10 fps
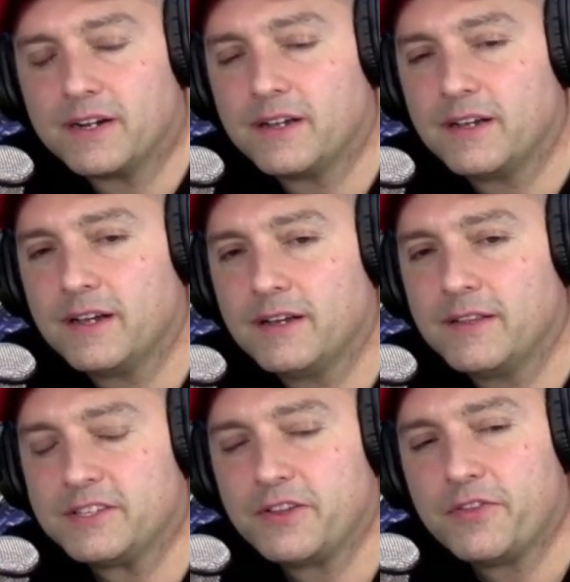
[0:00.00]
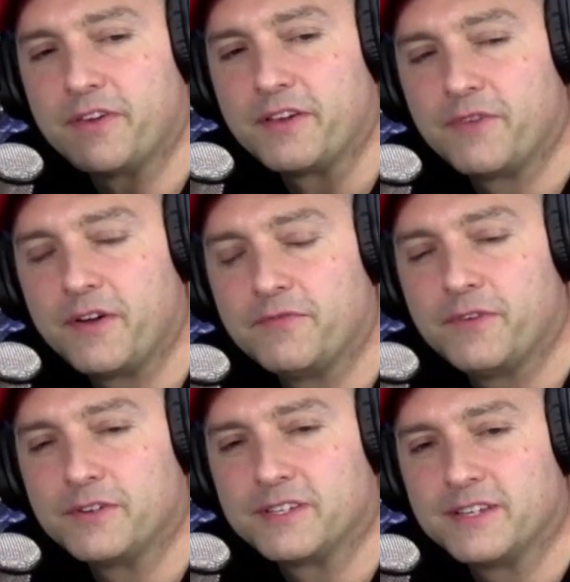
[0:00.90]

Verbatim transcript: Yeah. That's another thing, folks.